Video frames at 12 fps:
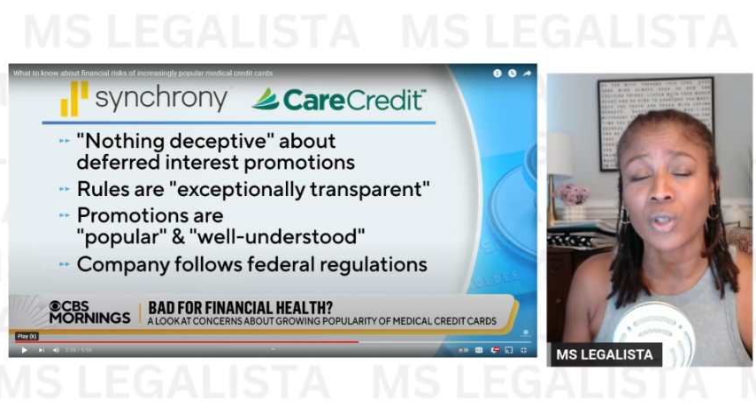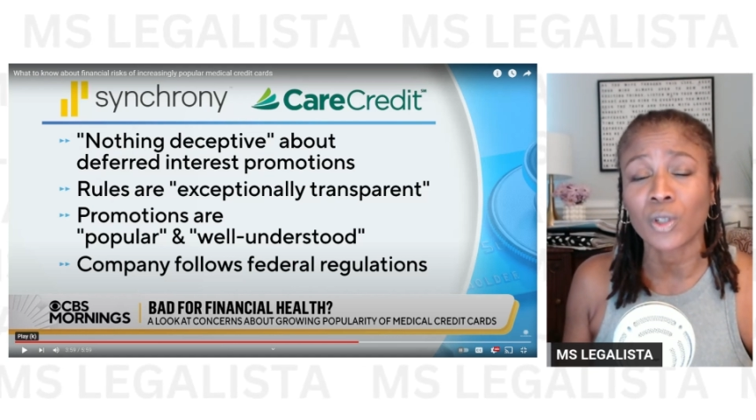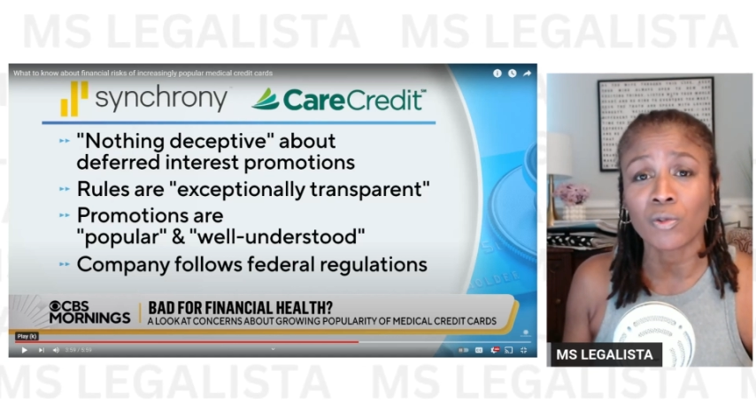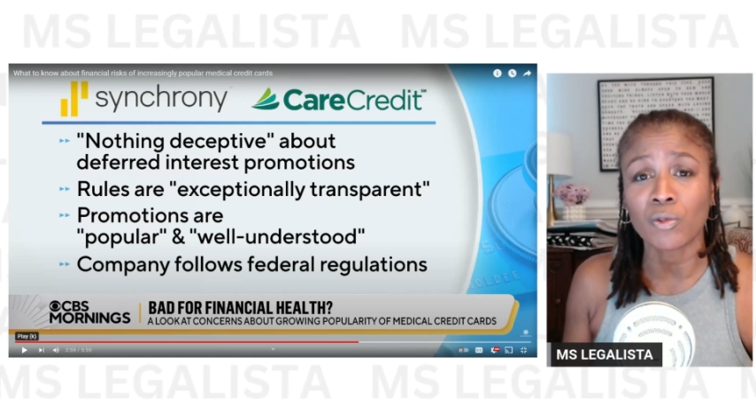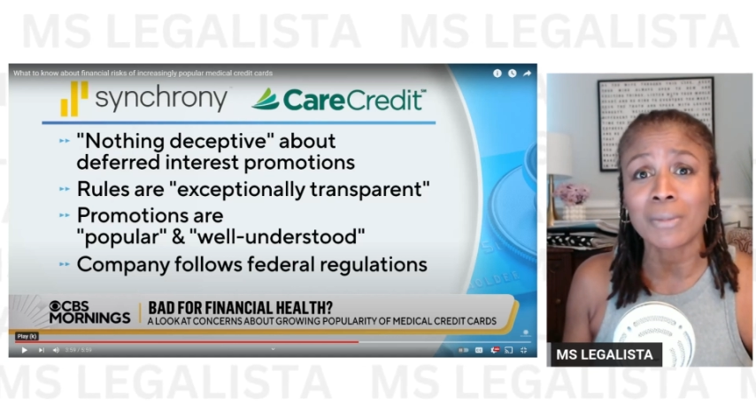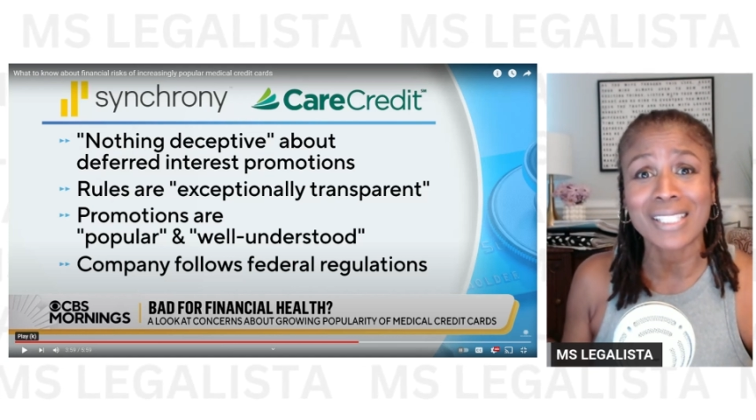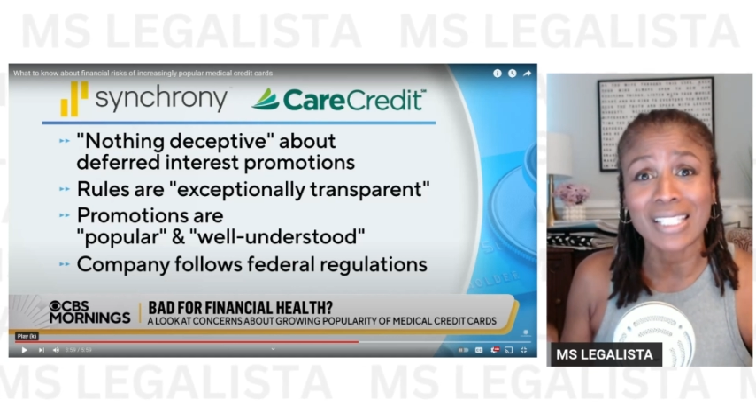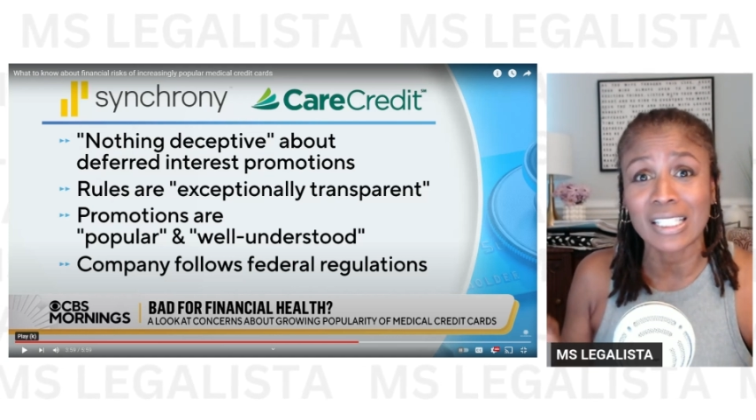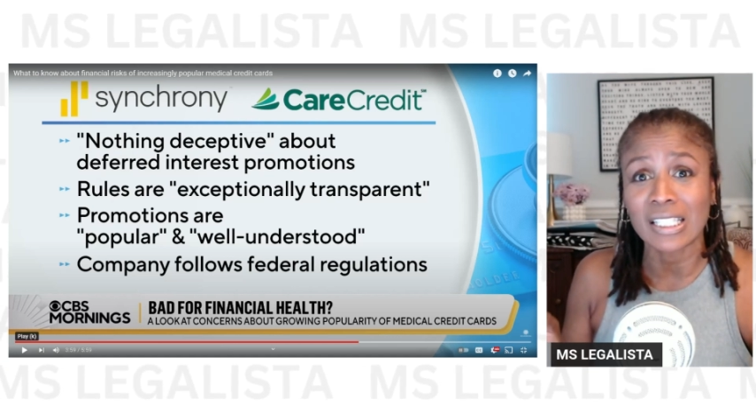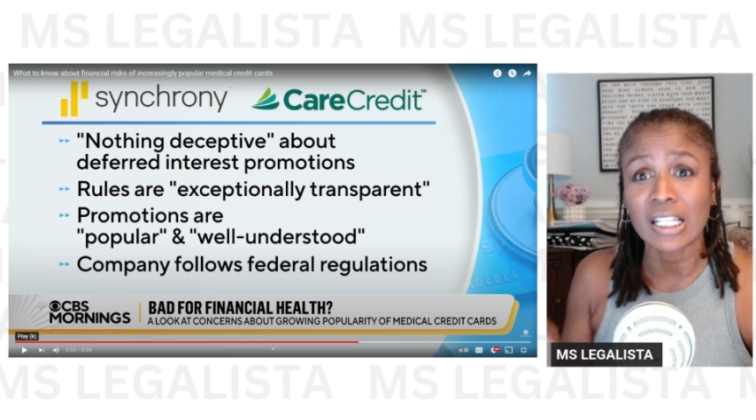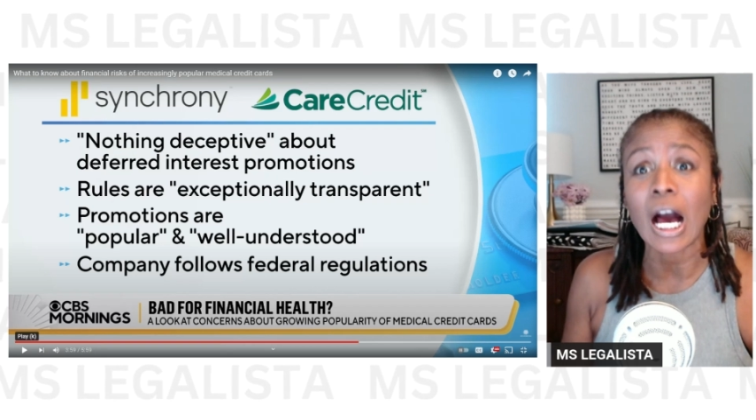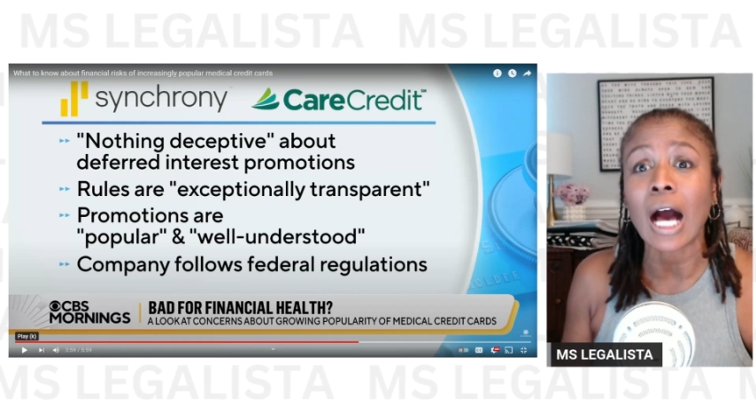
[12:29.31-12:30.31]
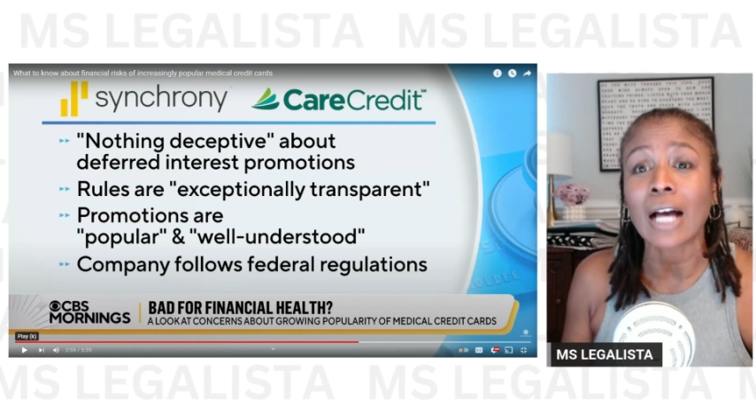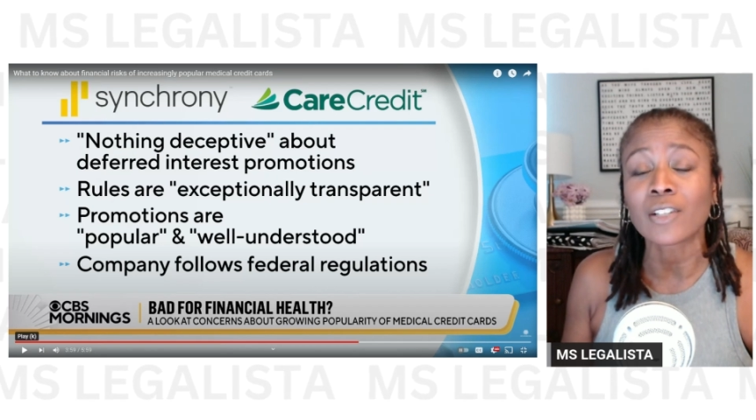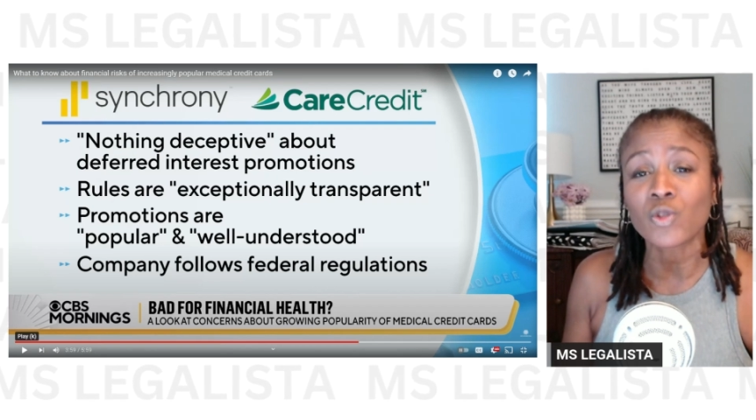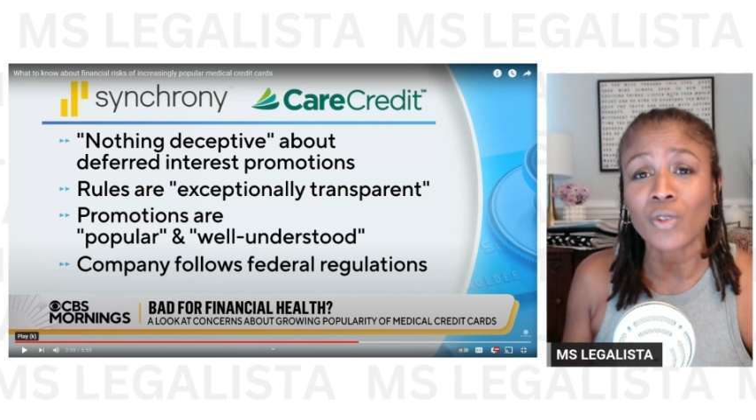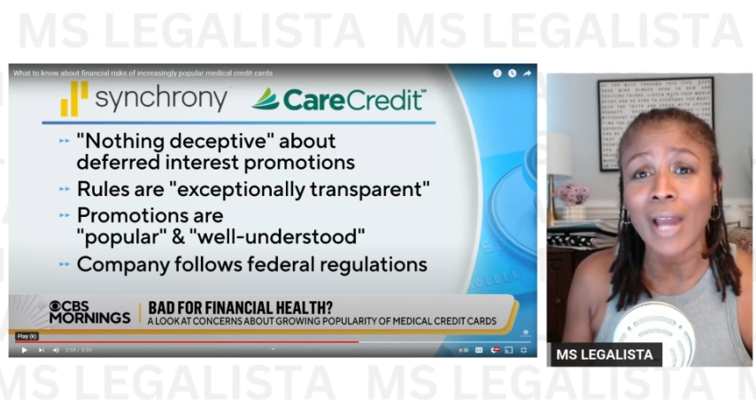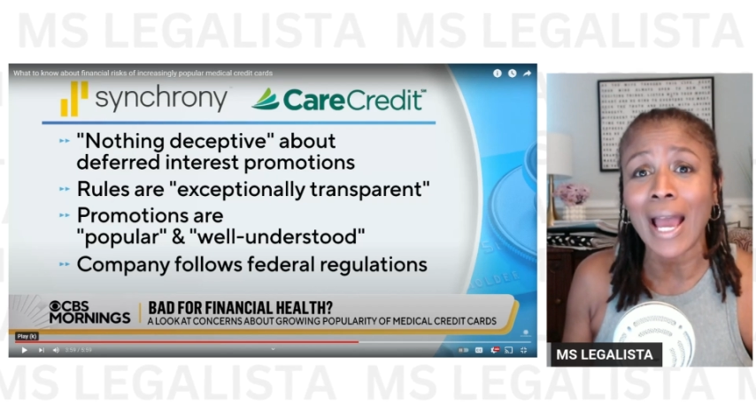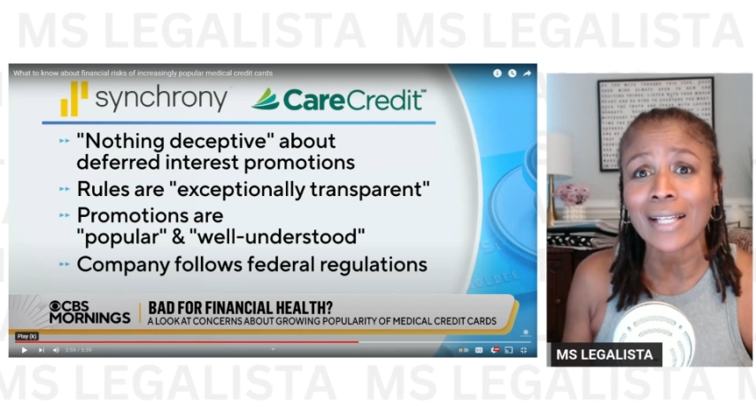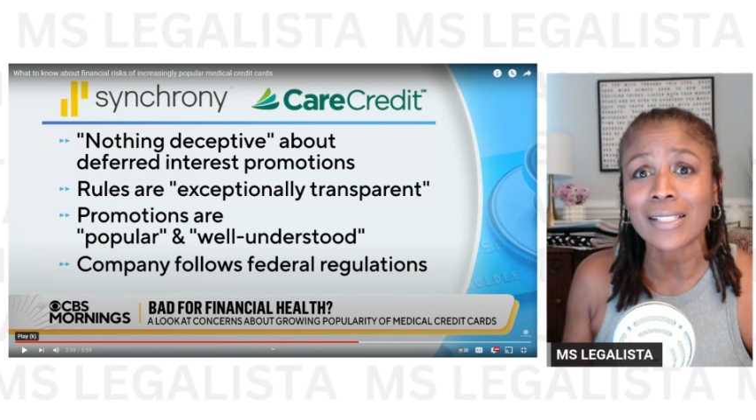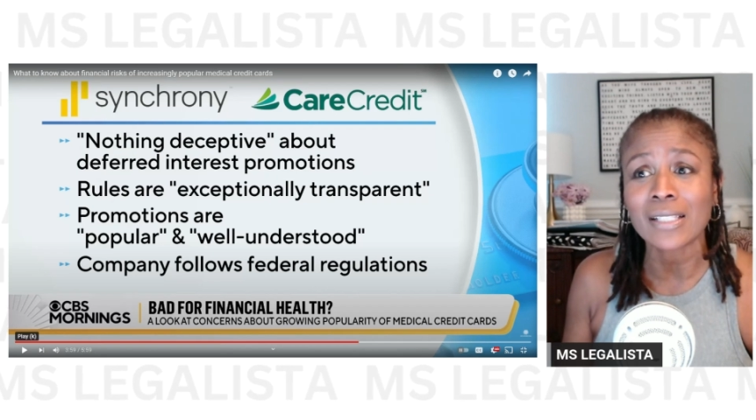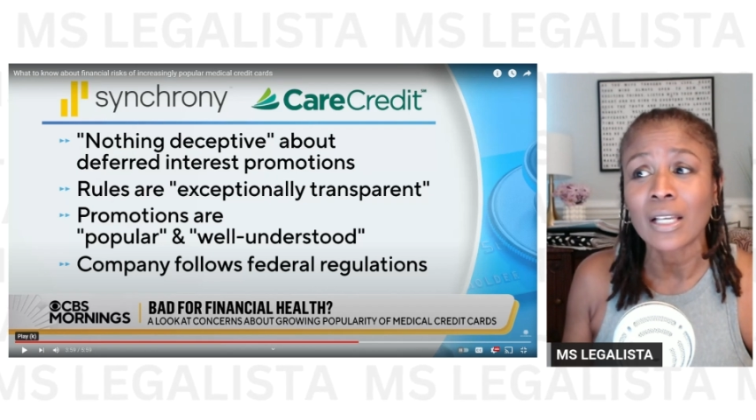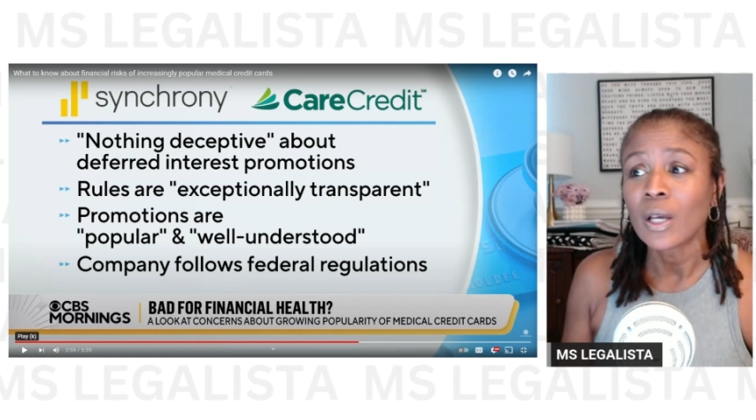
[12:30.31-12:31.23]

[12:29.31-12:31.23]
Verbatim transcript: agreements, these contracts,